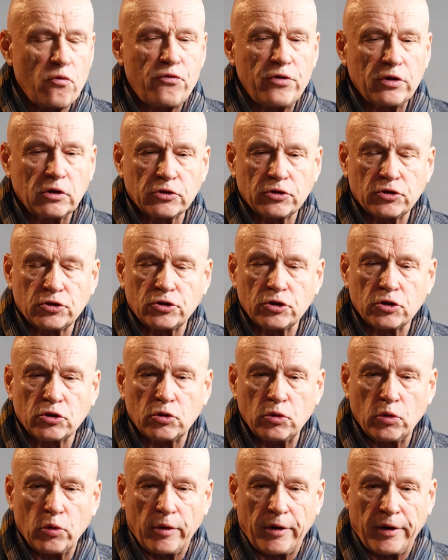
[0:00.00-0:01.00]
feel
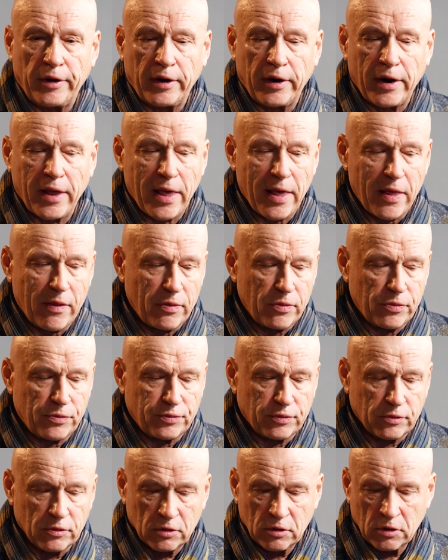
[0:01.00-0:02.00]
secure, and